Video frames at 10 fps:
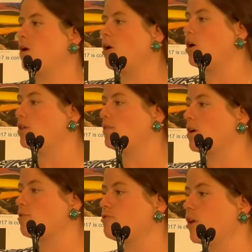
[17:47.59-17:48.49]
All of
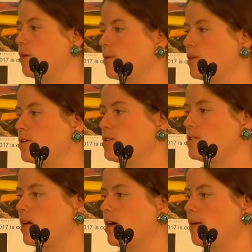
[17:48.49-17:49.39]
our
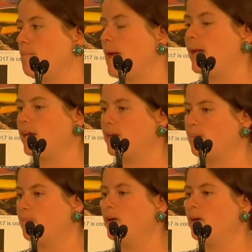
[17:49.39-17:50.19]
farmers met him